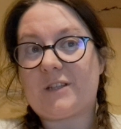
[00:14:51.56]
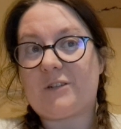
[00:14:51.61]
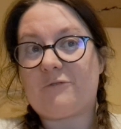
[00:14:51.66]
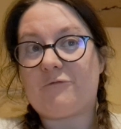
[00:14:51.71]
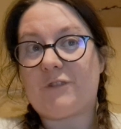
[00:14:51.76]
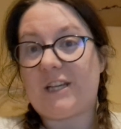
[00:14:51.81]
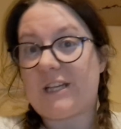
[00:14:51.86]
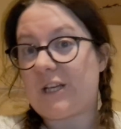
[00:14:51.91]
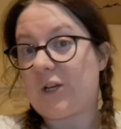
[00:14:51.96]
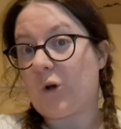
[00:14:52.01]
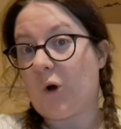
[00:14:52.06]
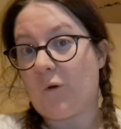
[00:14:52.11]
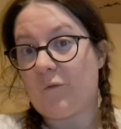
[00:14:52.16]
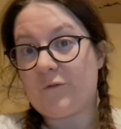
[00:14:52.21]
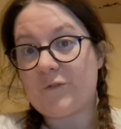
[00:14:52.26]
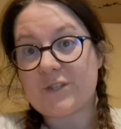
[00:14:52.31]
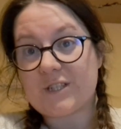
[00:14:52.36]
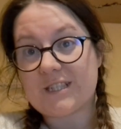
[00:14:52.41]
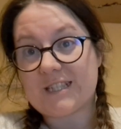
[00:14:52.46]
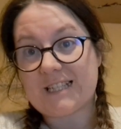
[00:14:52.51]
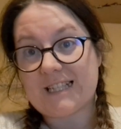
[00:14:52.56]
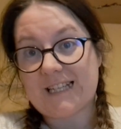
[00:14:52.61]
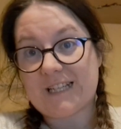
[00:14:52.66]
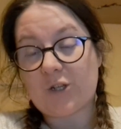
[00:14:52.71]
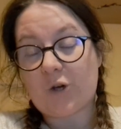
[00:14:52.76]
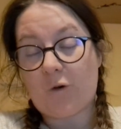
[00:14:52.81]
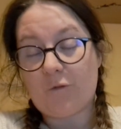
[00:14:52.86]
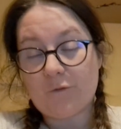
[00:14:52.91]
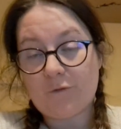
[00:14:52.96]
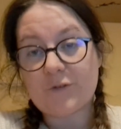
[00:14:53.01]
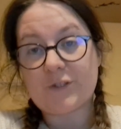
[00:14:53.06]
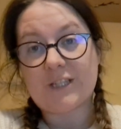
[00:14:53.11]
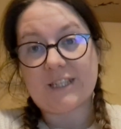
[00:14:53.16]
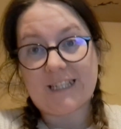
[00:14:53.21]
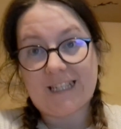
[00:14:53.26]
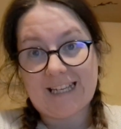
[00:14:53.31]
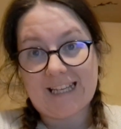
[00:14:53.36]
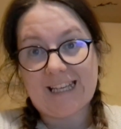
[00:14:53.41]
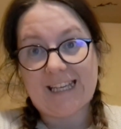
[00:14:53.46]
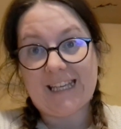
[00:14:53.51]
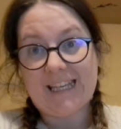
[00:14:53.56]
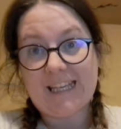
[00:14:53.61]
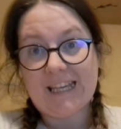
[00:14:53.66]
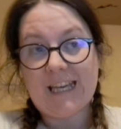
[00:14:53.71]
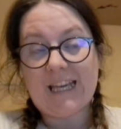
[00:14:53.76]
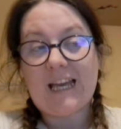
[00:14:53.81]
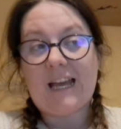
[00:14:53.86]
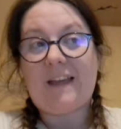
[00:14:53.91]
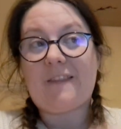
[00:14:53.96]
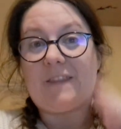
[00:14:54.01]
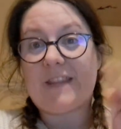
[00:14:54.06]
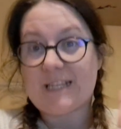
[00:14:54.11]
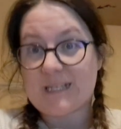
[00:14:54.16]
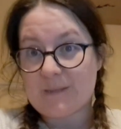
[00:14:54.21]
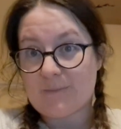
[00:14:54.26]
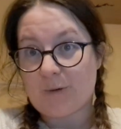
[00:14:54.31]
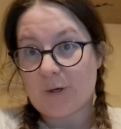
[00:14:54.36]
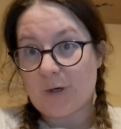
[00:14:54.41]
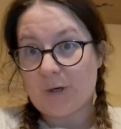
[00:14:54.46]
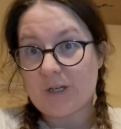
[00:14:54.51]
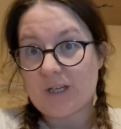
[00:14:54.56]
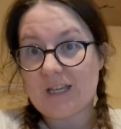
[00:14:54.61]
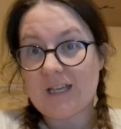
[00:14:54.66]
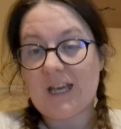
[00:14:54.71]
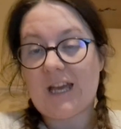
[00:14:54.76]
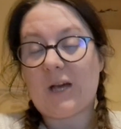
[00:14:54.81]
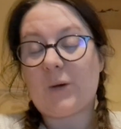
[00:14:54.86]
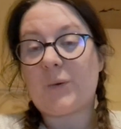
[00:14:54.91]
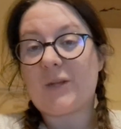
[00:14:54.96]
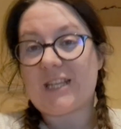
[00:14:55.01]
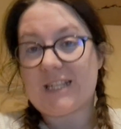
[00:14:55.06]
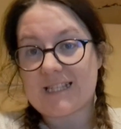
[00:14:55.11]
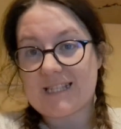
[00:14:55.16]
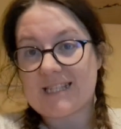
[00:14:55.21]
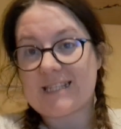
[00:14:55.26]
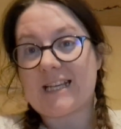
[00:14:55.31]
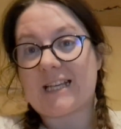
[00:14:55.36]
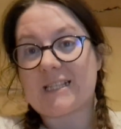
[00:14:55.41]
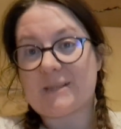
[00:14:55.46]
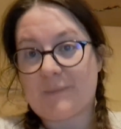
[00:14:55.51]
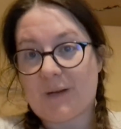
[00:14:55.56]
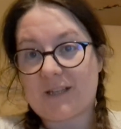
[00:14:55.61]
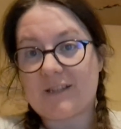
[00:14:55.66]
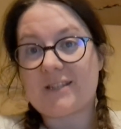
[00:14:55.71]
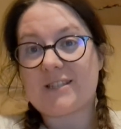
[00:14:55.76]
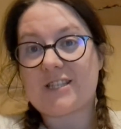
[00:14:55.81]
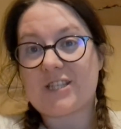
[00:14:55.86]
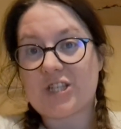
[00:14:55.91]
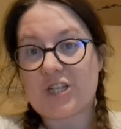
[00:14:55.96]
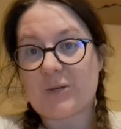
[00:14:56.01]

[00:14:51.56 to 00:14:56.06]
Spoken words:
reading confidently this book within 6 months.